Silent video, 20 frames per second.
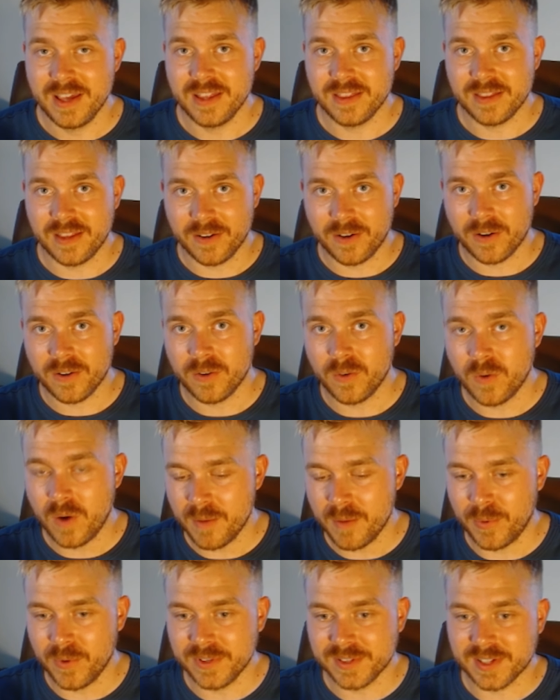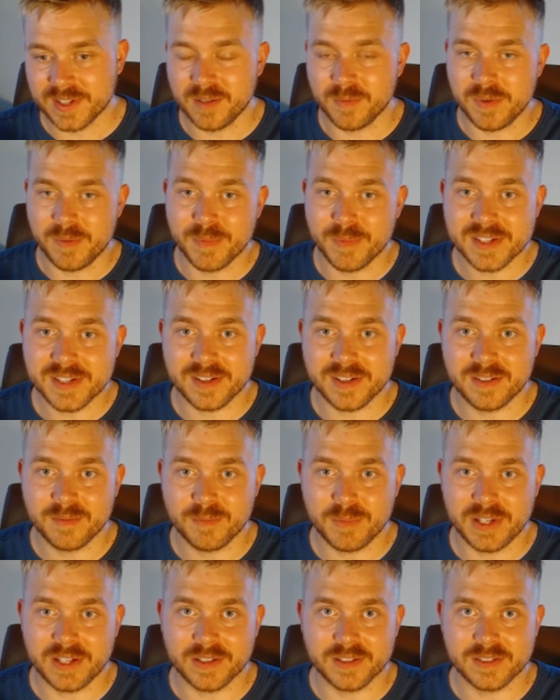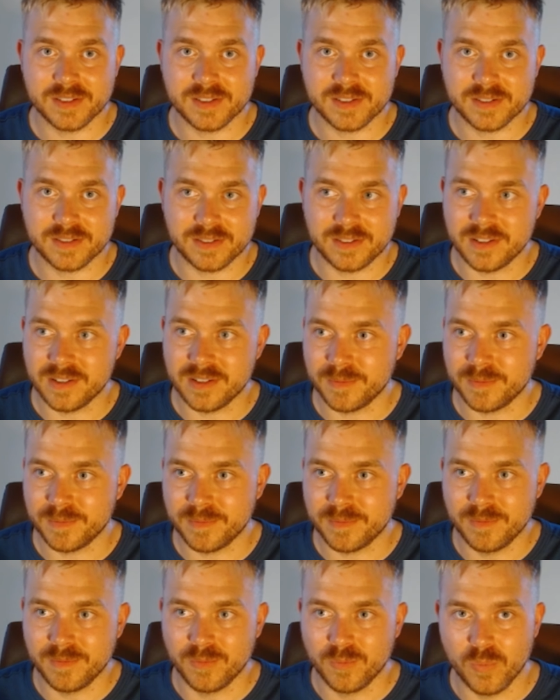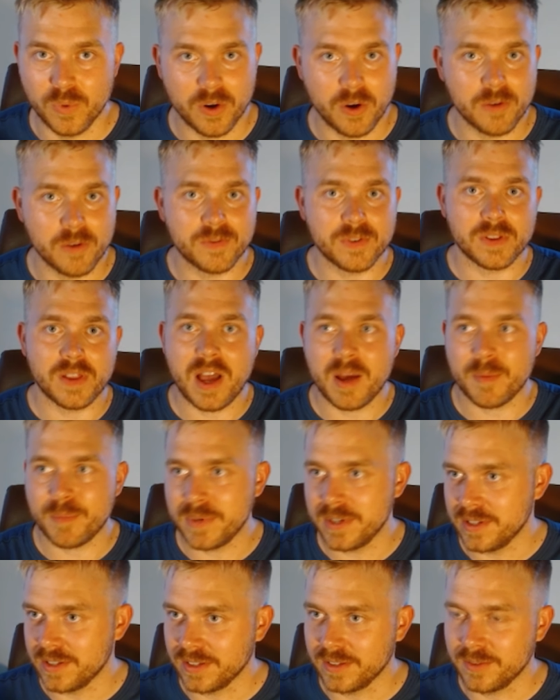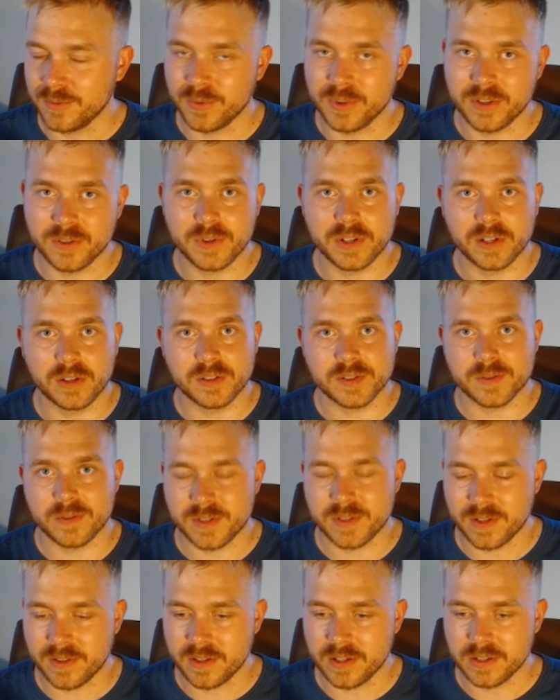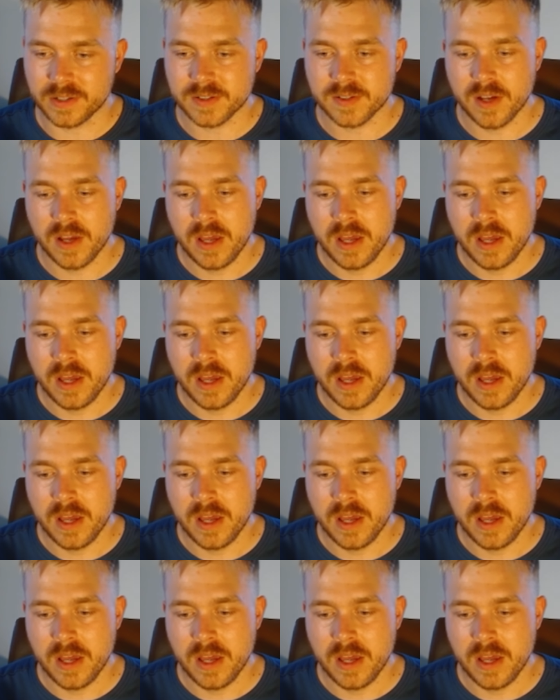That ROI point's going to be missing because, we're overlapping and we're doing all sorts of things.